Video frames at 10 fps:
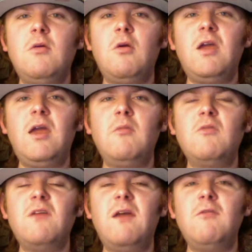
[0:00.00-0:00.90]

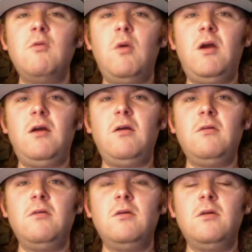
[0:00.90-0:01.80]
cameras everywhere.
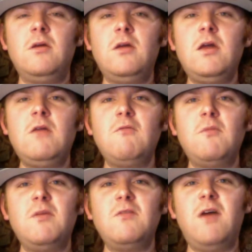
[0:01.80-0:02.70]
From
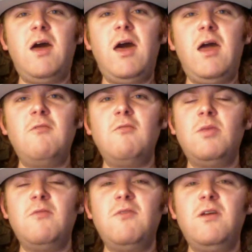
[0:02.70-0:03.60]
the sky, from
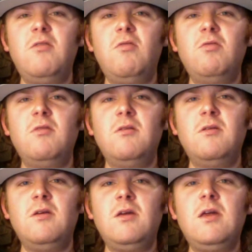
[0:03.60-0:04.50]
the field,
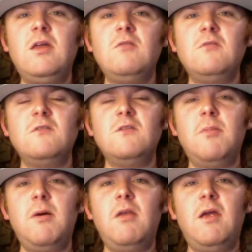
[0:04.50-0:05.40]
just
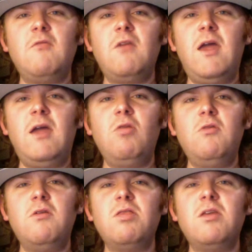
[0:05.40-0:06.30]
about every angle
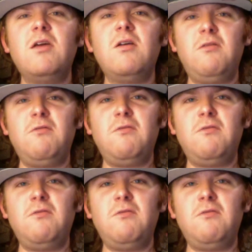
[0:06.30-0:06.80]
you could think of.